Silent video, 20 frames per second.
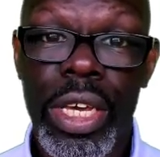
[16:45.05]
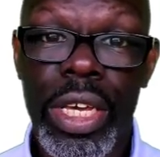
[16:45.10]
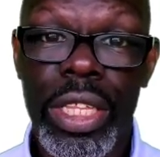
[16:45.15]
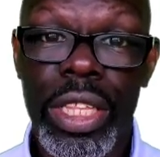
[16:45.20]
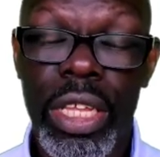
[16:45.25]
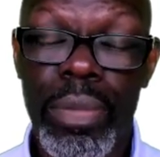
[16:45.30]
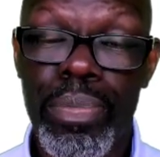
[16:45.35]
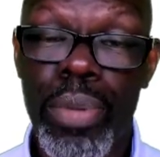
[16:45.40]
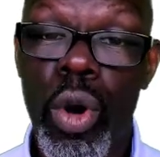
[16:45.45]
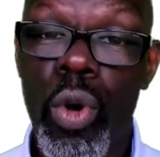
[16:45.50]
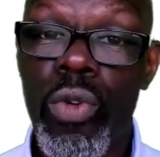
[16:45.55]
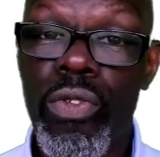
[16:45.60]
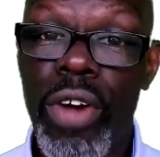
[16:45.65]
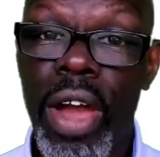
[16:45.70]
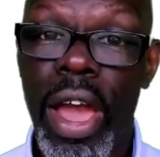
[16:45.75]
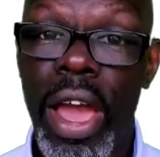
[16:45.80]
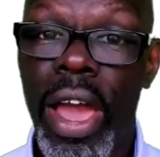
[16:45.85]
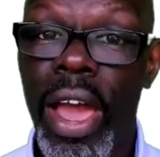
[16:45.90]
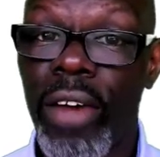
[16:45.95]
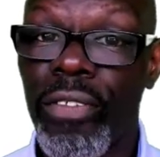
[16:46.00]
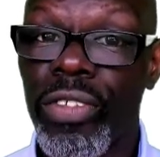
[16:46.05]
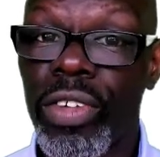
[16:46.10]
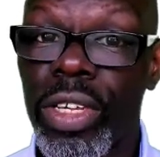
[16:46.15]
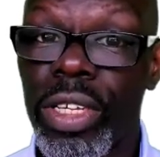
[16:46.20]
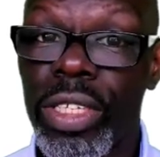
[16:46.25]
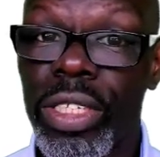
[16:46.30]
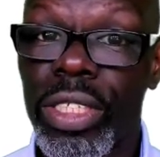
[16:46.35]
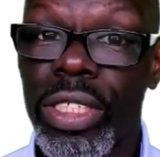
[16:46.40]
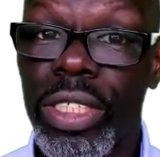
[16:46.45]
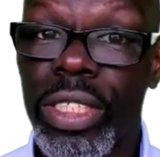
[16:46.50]
they both have
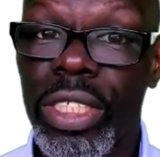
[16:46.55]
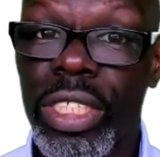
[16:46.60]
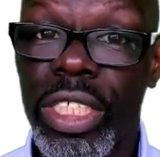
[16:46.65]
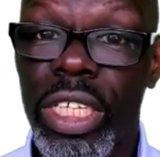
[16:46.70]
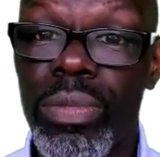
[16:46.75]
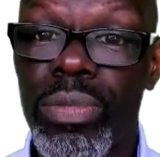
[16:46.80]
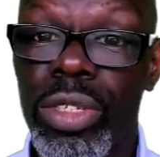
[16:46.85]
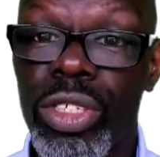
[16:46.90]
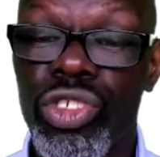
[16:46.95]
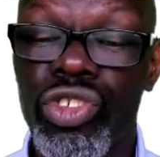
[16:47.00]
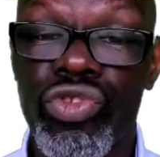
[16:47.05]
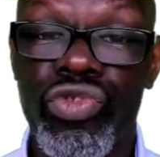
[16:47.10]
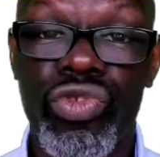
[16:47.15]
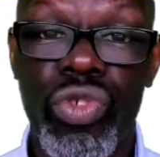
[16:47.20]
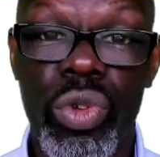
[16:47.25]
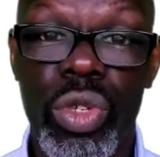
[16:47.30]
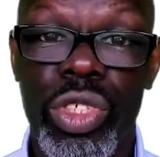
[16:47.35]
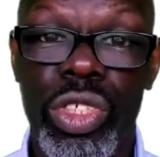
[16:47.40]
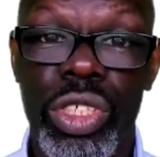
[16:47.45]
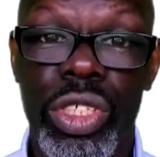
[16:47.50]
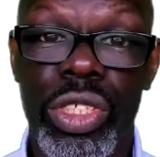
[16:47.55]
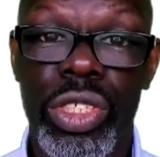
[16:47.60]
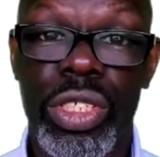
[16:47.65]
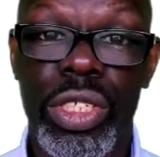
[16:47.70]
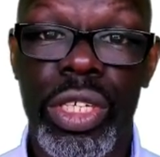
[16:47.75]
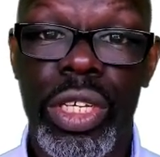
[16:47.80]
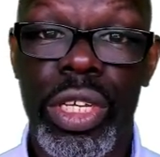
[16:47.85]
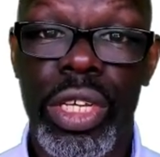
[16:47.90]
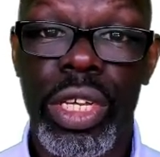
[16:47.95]
similar structures